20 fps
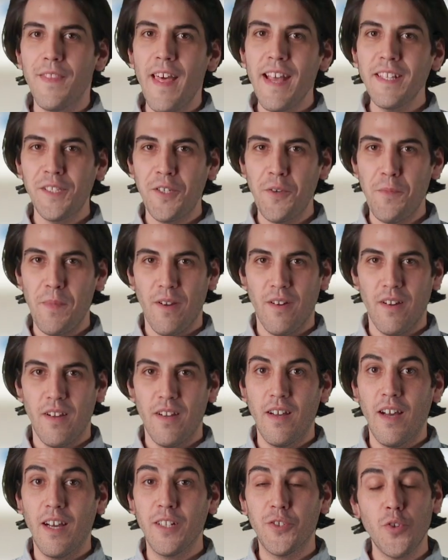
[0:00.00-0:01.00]
That's
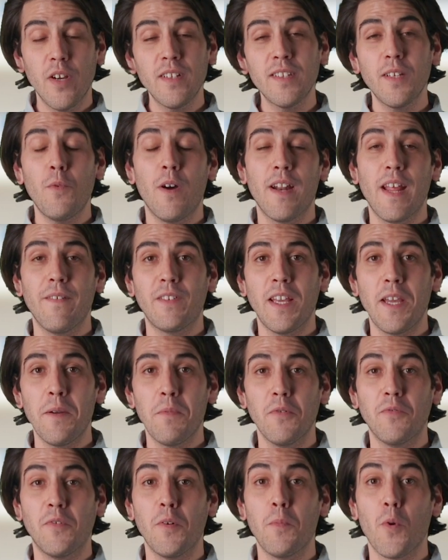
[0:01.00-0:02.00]
Humira, a drug that won FDA
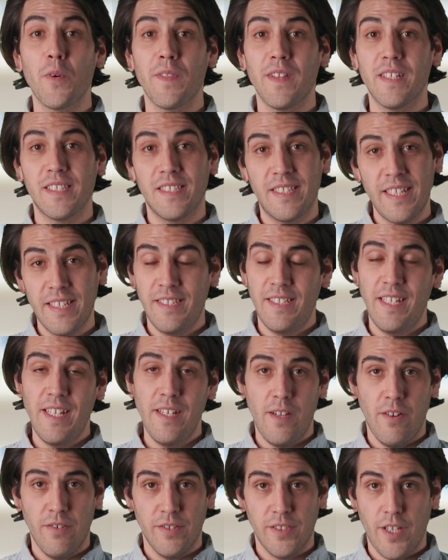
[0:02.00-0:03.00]
approval more than
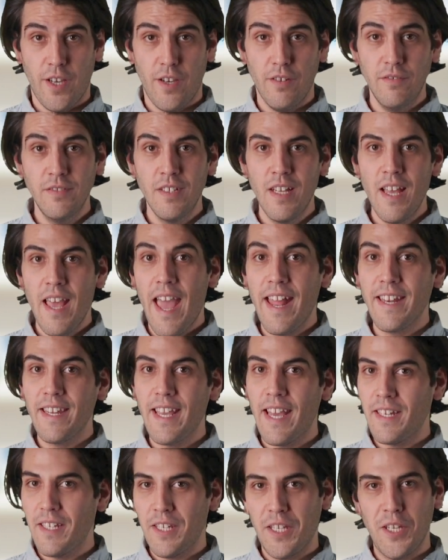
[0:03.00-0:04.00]
16 years ago, and
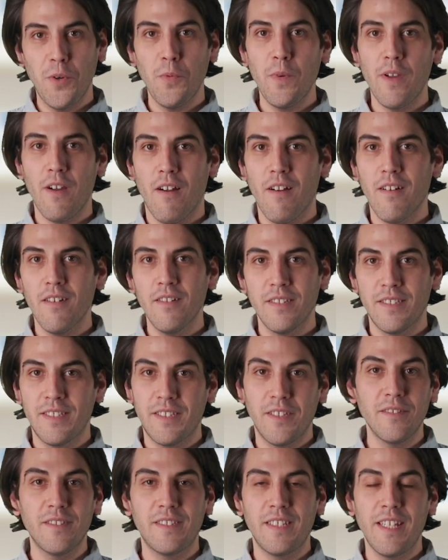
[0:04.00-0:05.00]
yet here we are,
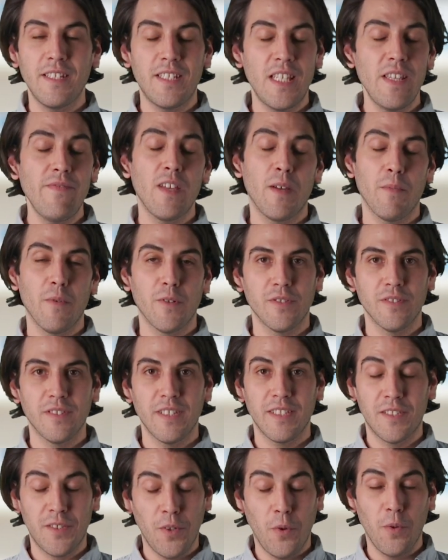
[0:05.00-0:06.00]
still seeing TV commercials
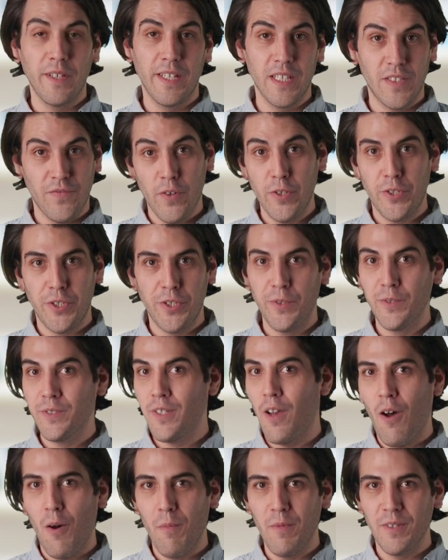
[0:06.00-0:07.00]
extolling its
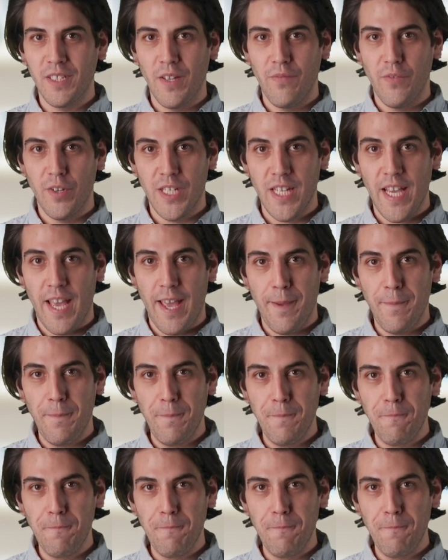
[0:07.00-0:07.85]
virtues almost every day.